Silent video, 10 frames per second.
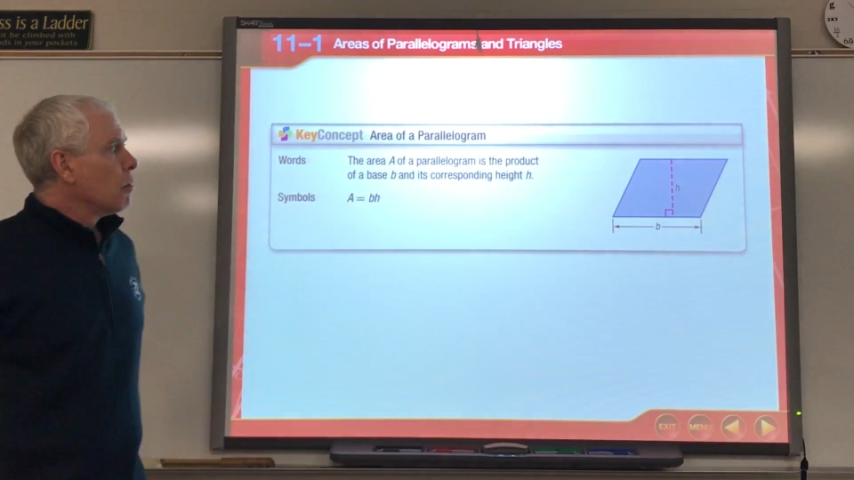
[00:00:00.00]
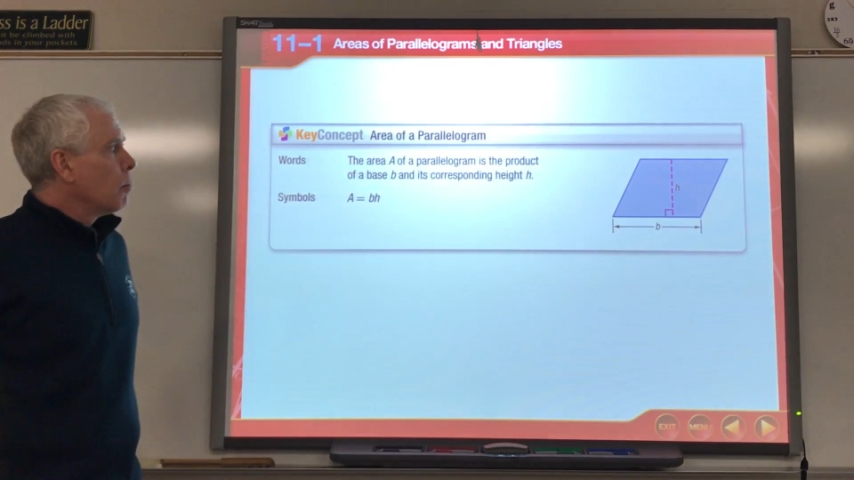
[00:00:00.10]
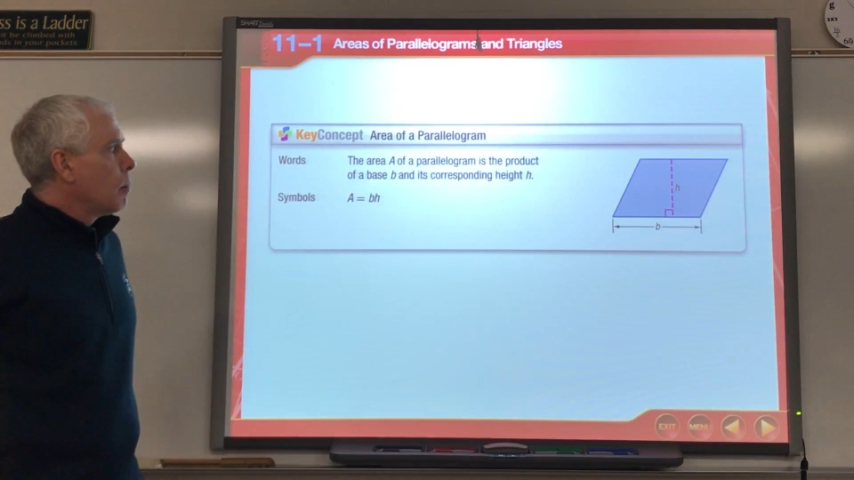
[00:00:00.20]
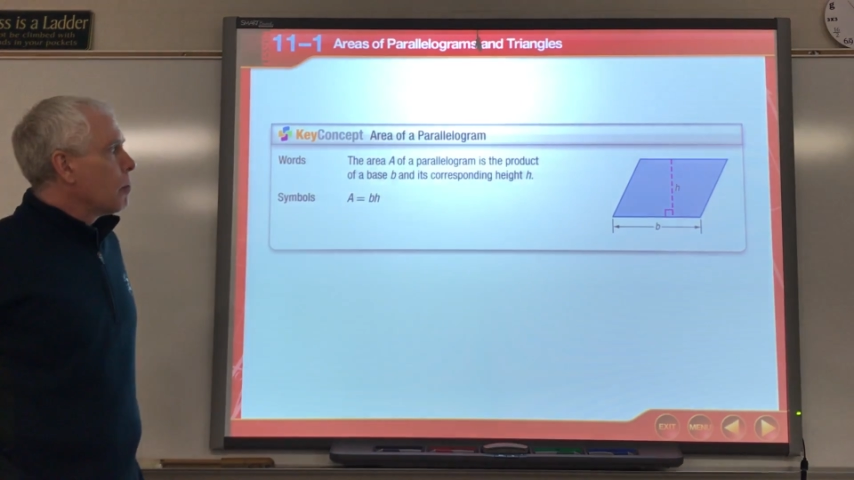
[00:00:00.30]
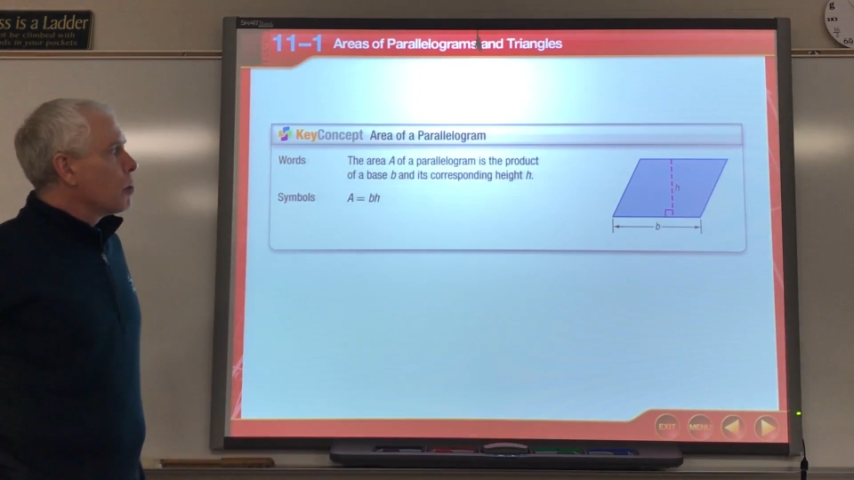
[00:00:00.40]

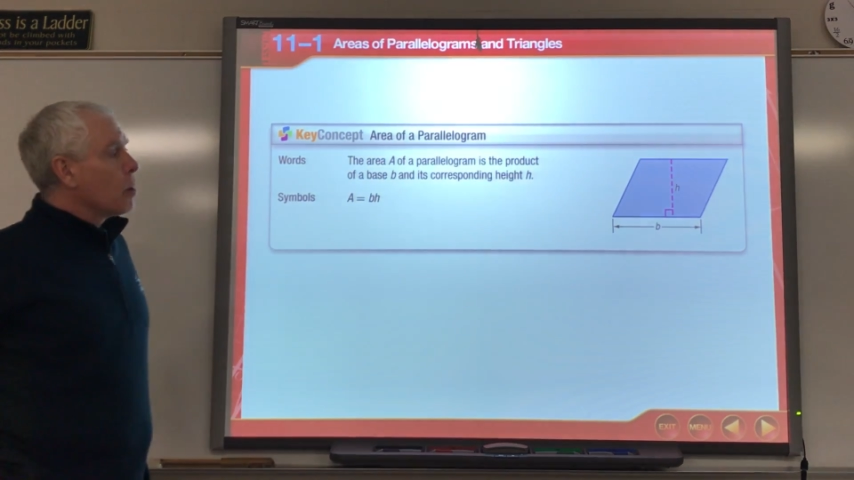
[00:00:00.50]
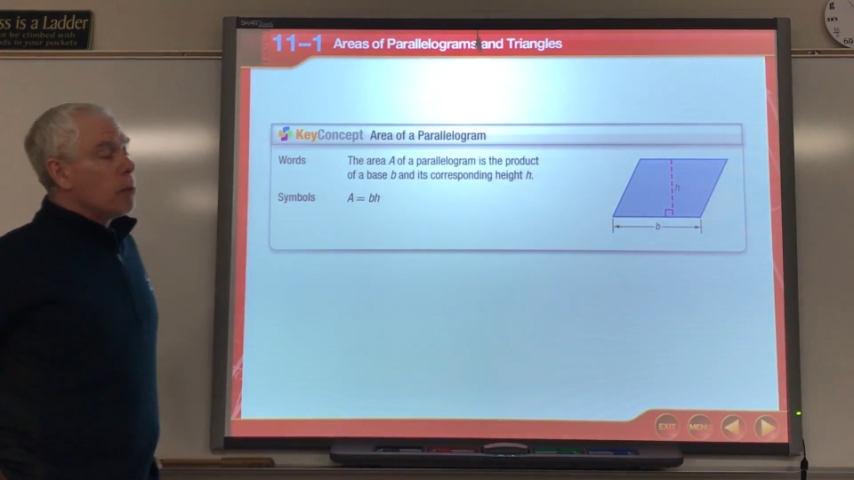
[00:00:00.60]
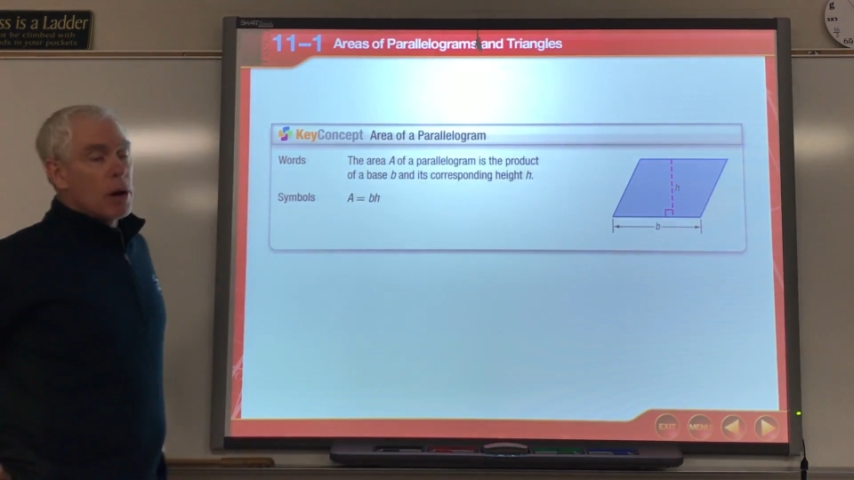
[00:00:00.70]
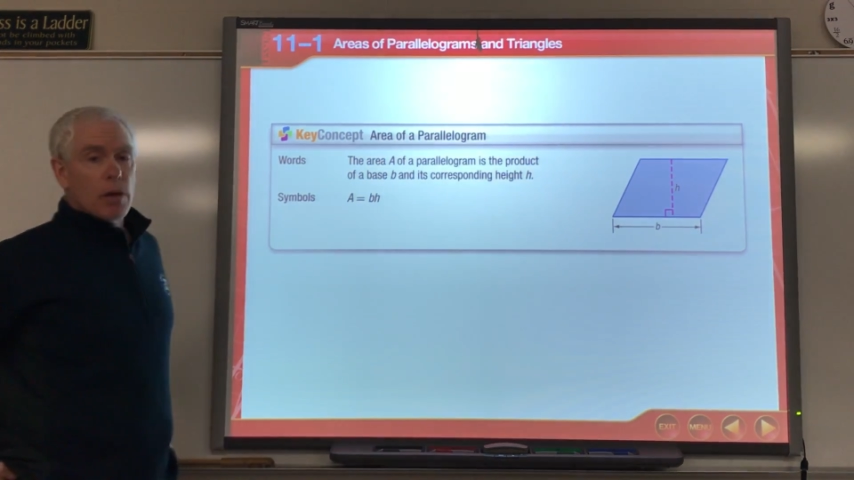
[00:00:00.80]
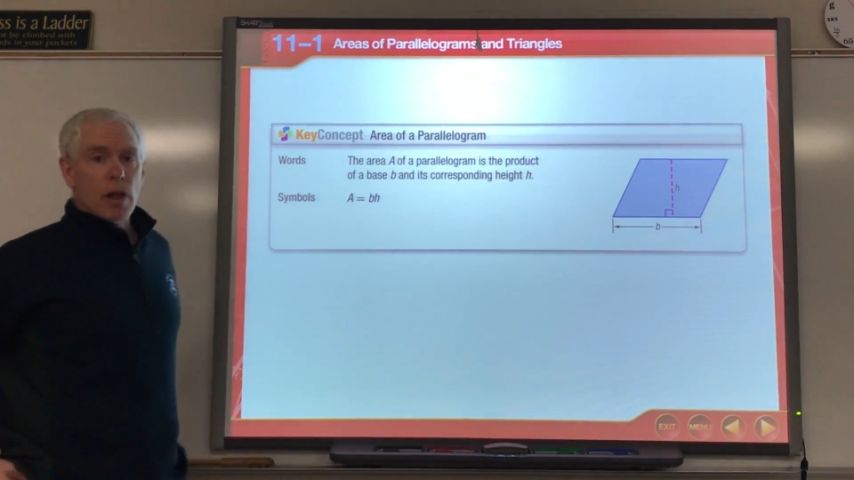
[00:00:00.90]
Remember in a
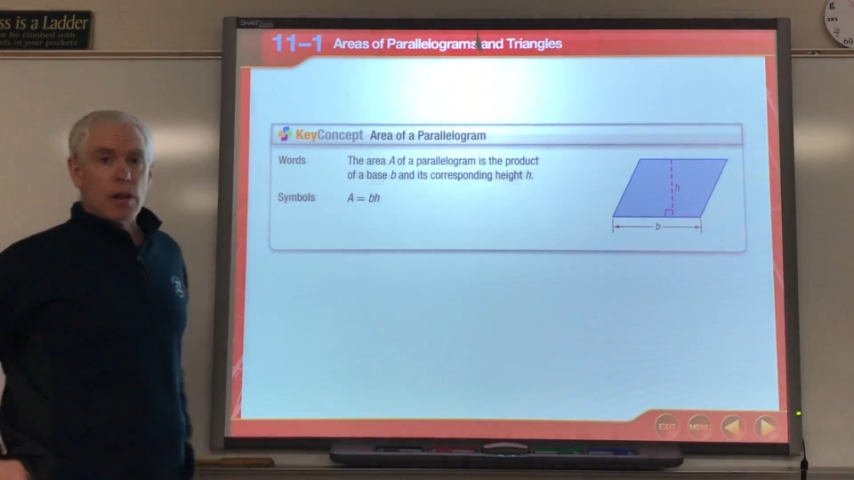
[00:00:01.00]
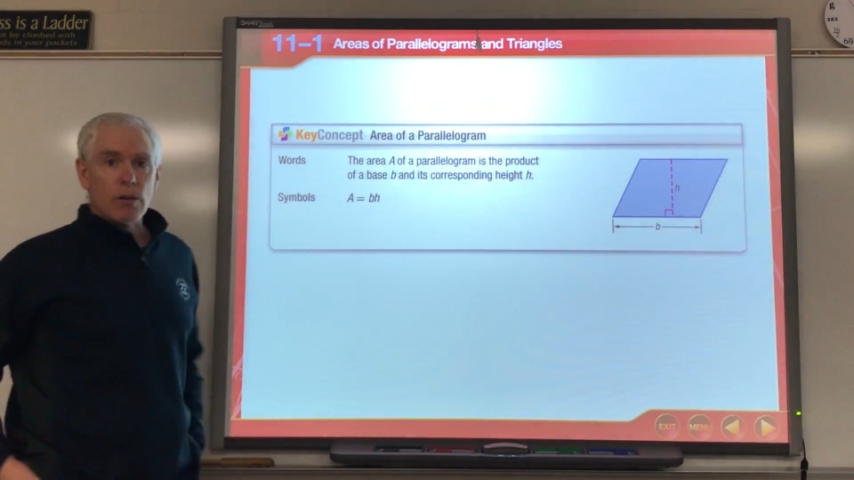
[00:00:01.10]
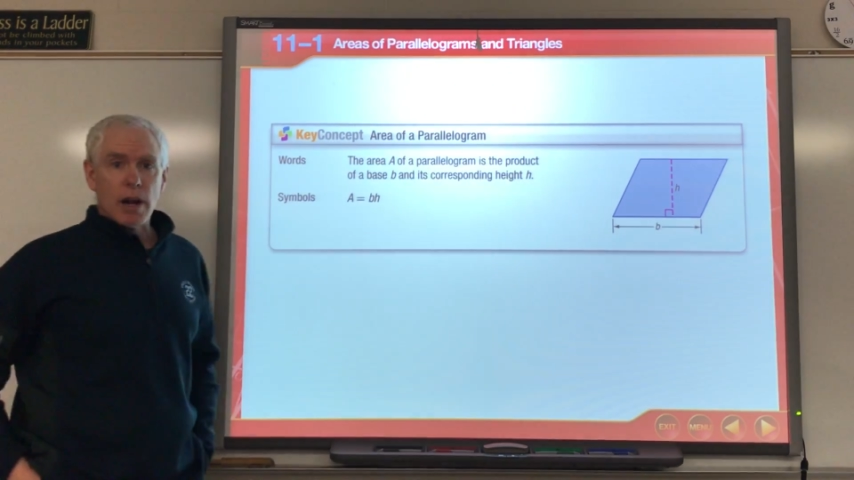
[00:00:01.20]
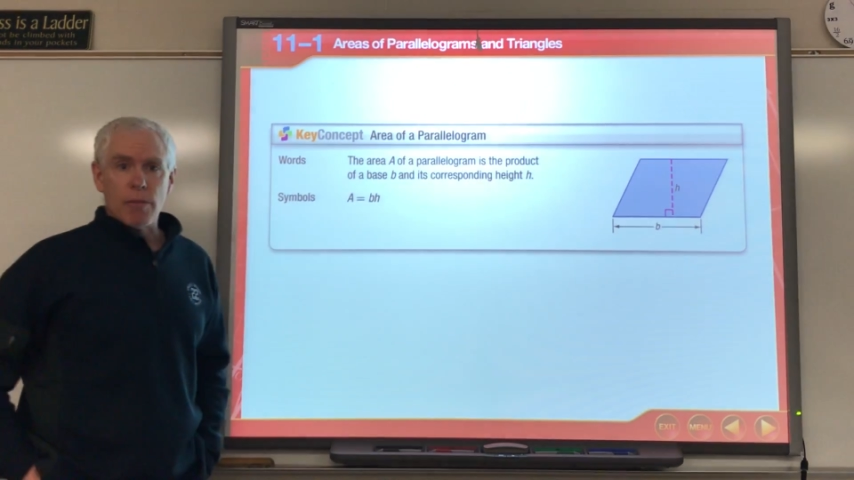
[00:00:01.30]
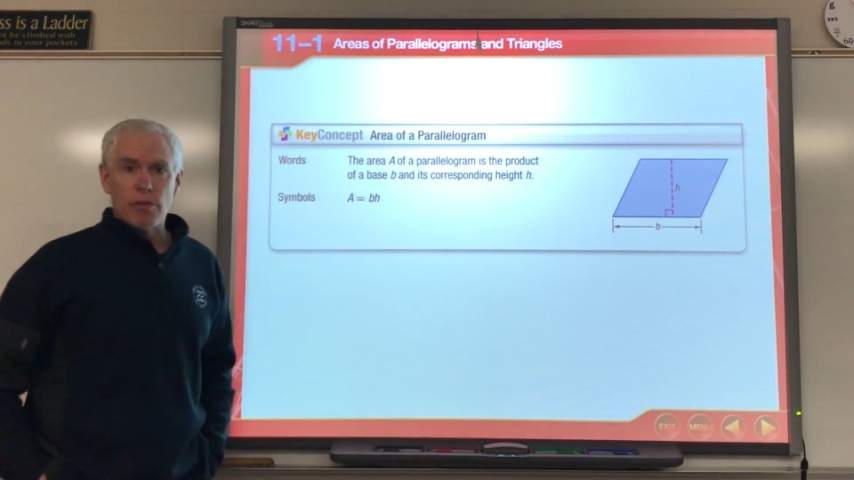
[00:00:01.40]
parallelogram